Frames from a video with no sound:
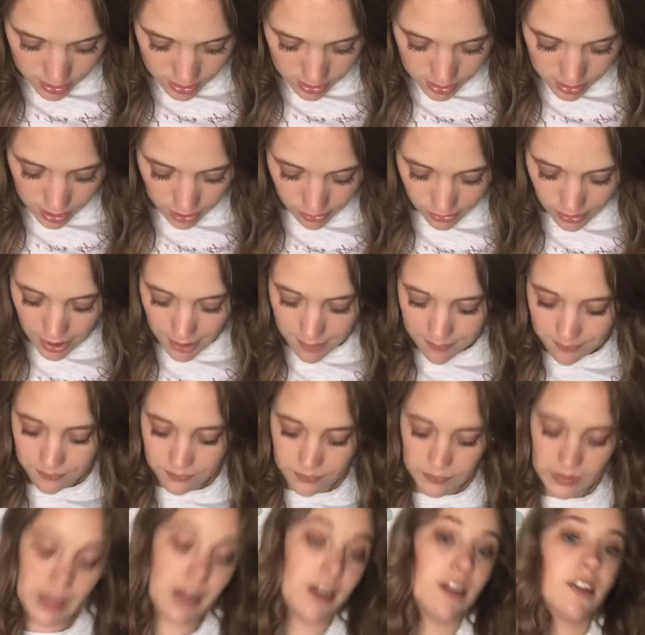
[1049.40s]
Okay,
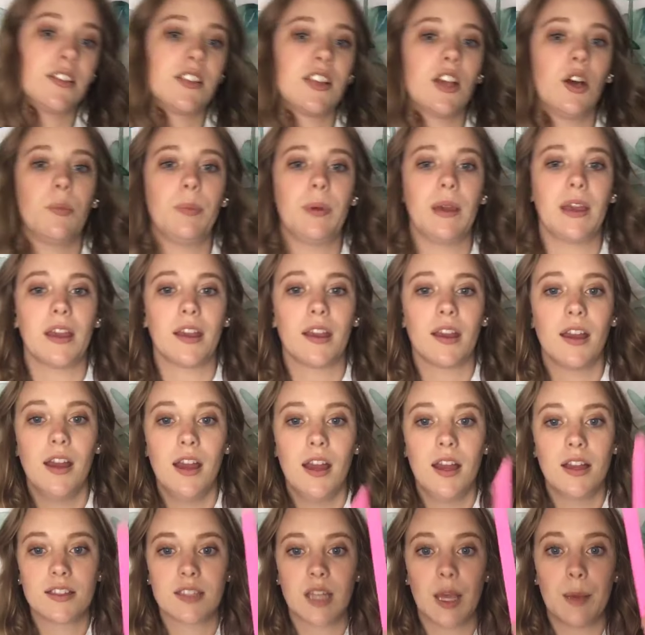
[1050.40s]
Carousel Pink.
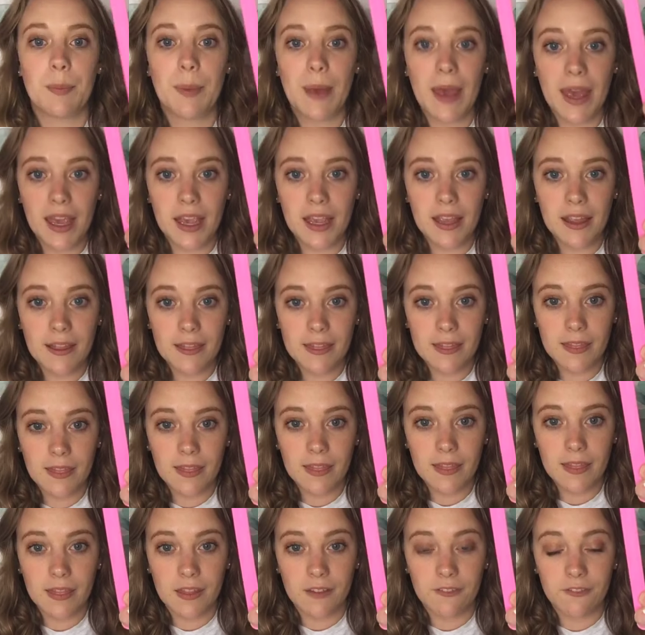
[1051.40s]
So I paint
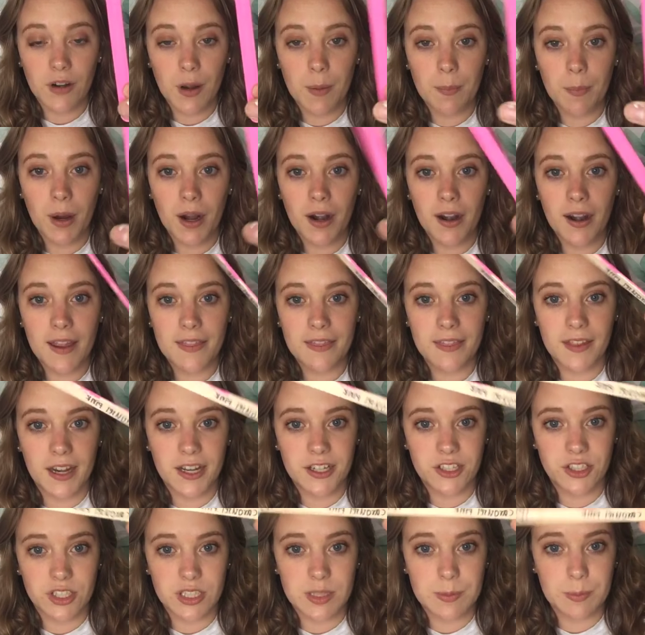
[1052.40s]
the front part, and then I
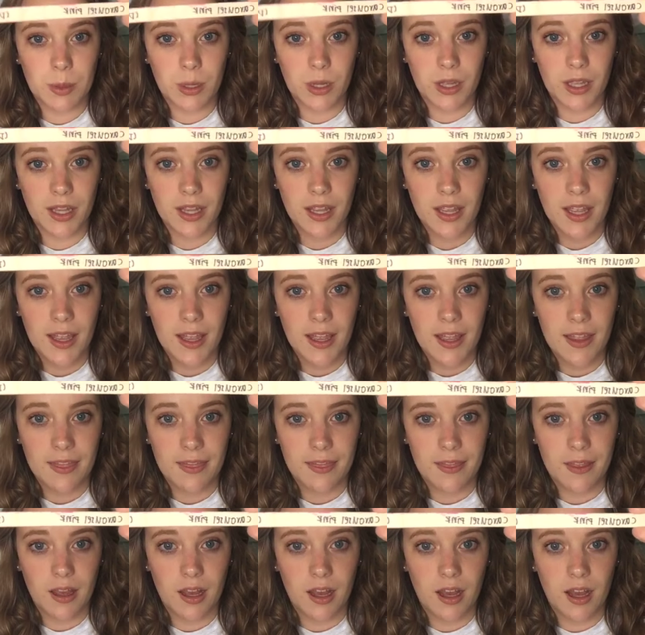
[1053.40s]
just put
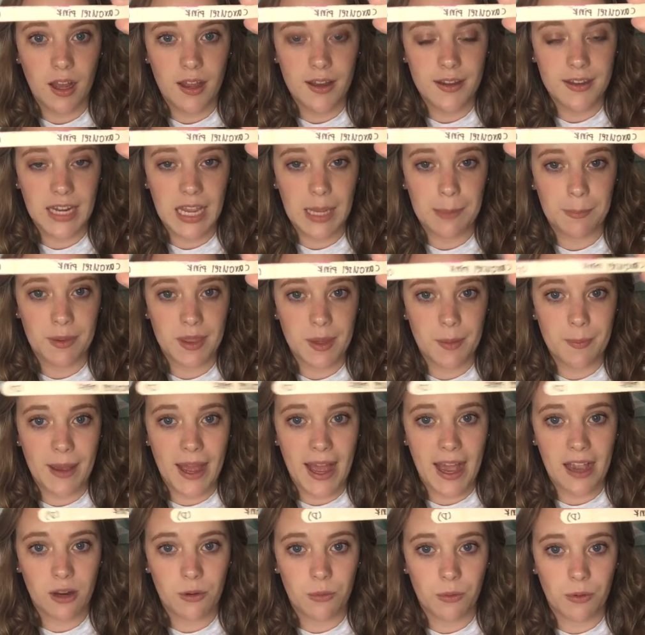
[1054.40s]
the name on the
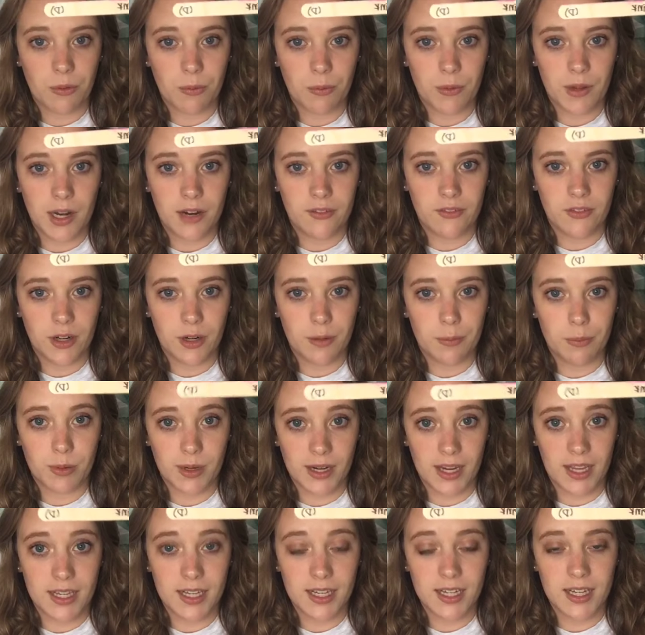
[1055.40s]
back with whatever
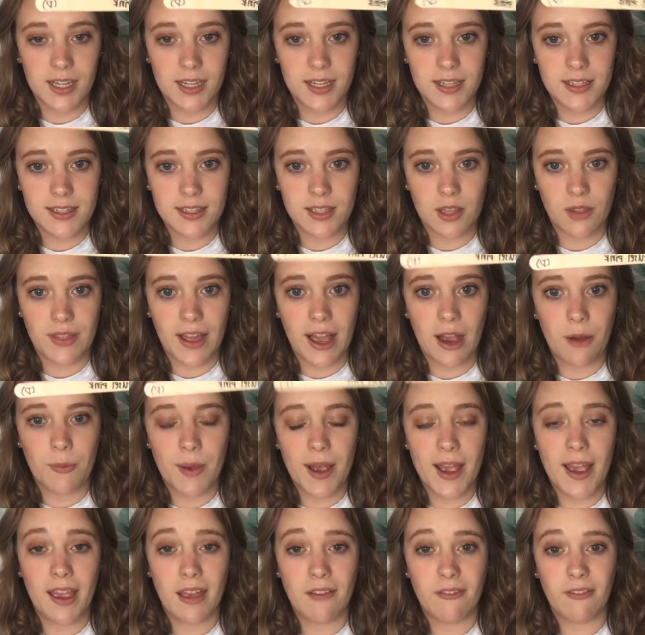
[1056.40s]
brand it is. So that
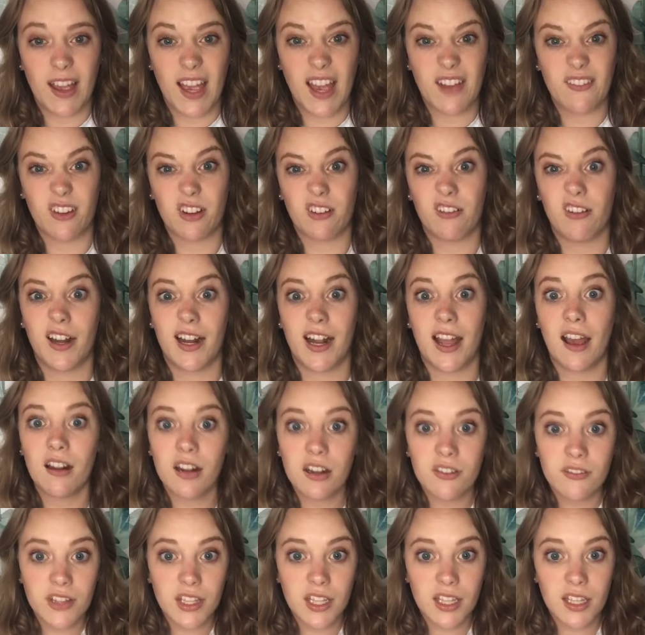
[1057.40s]
way, if I ever run out of
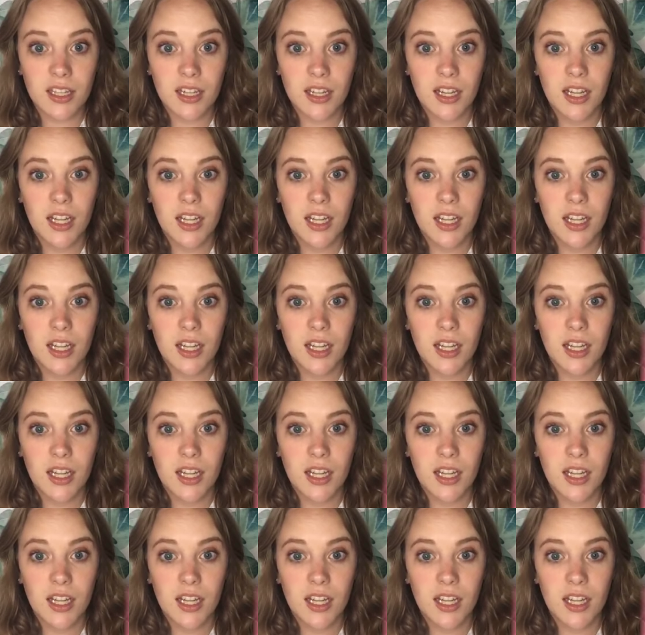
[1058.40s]
it,